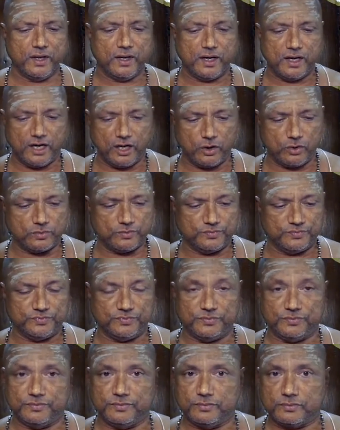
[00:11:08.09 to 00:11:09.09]
Now,
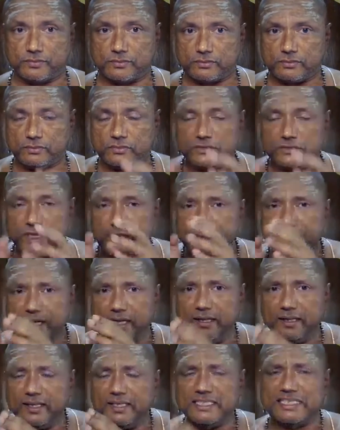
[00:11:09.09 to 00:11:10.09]
till
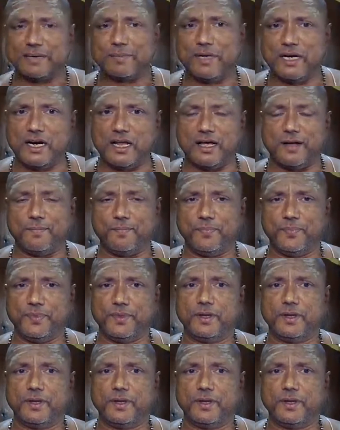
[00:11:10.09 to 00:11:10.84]
the samana,